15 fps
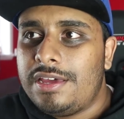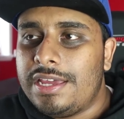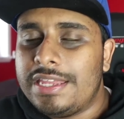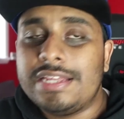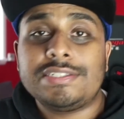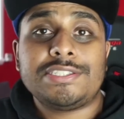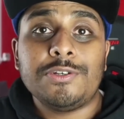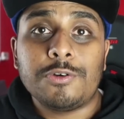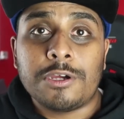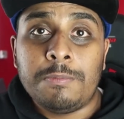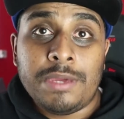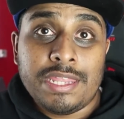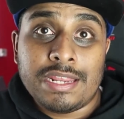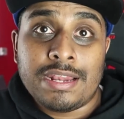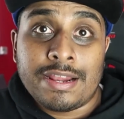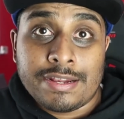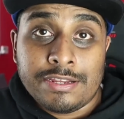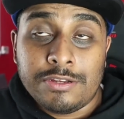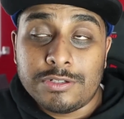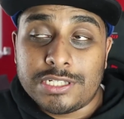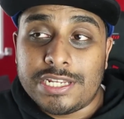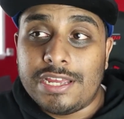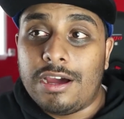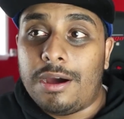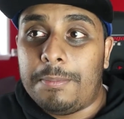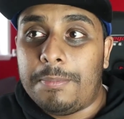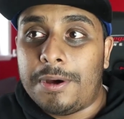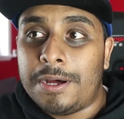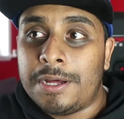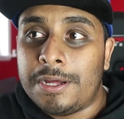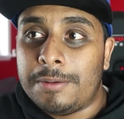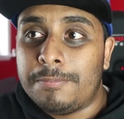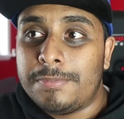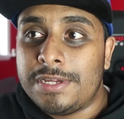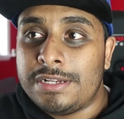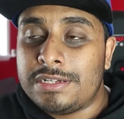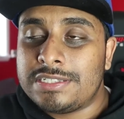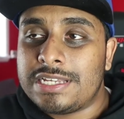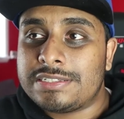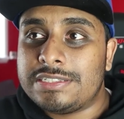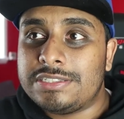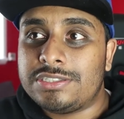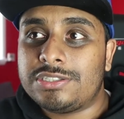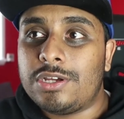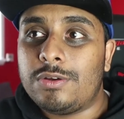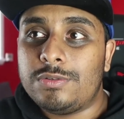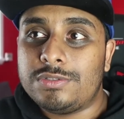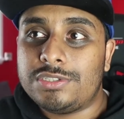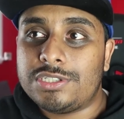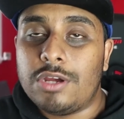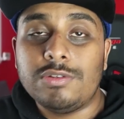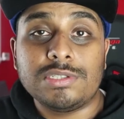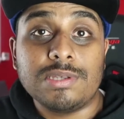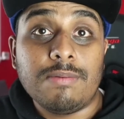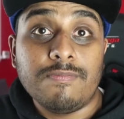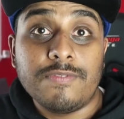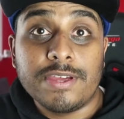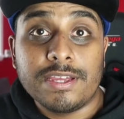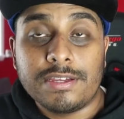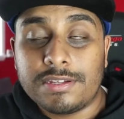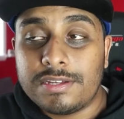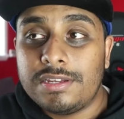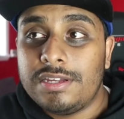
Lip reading: It is still comedic like they usually are, but it does actually show something.